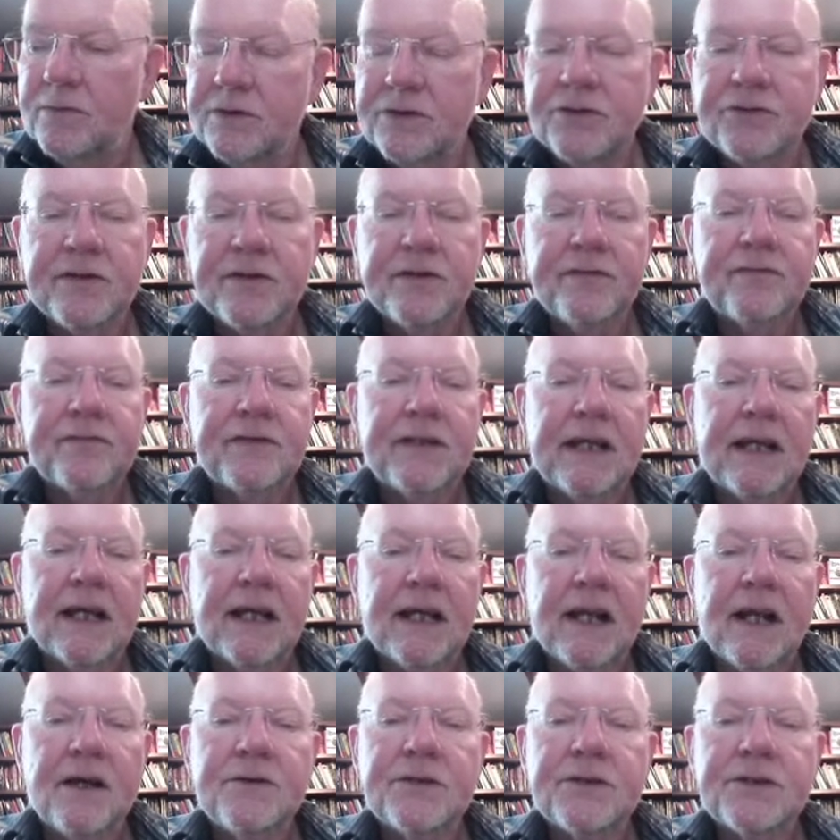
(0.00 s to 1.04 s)
was drifting
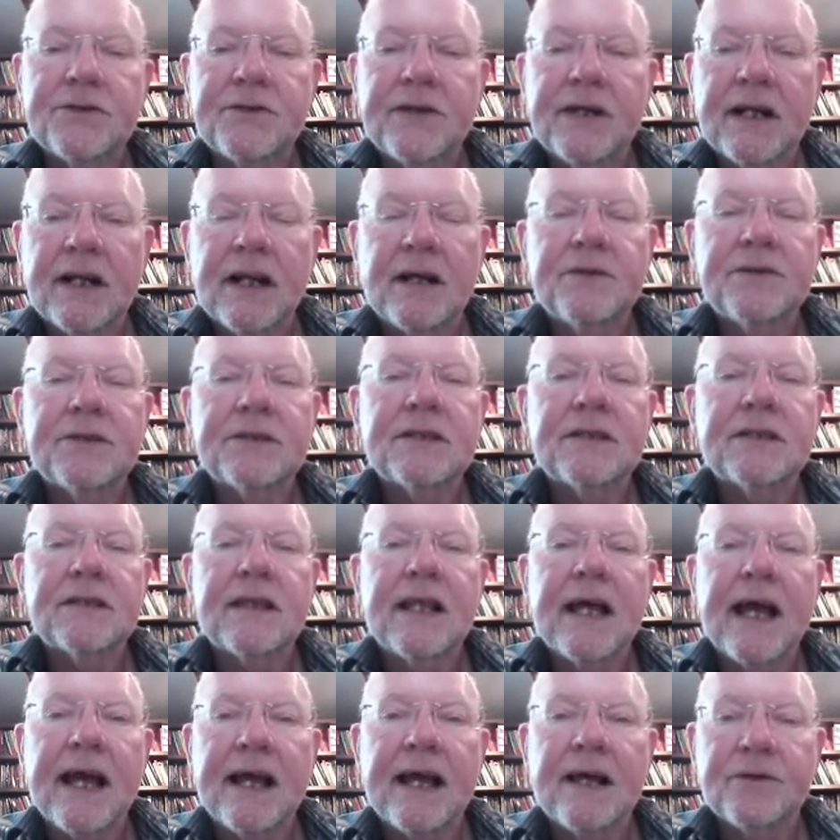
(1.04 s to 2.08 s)
closer and closer to
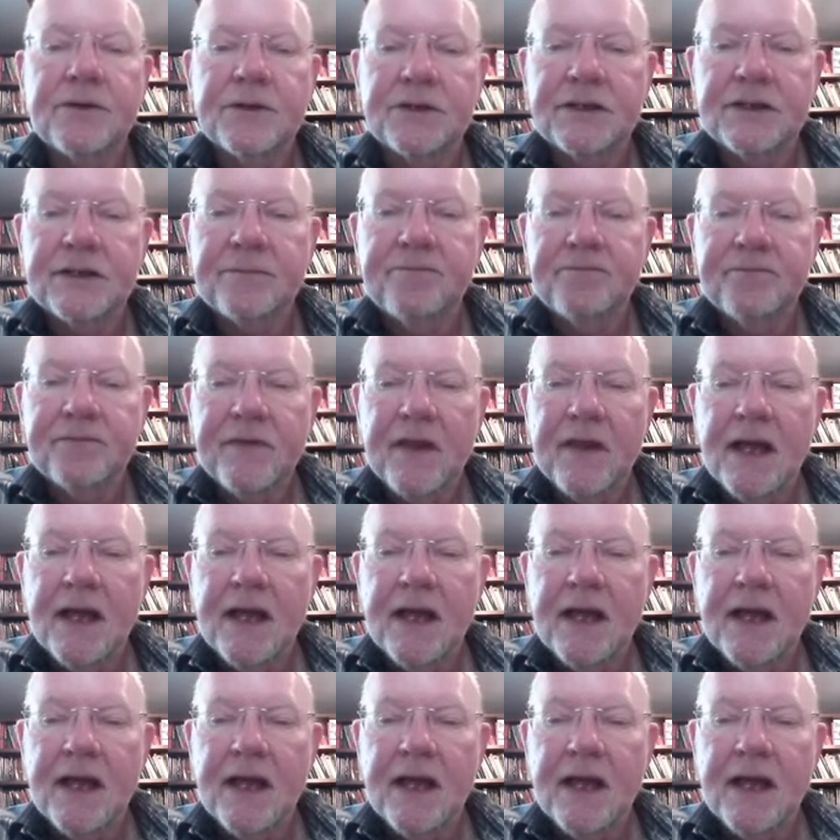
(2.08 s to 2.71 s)
the house.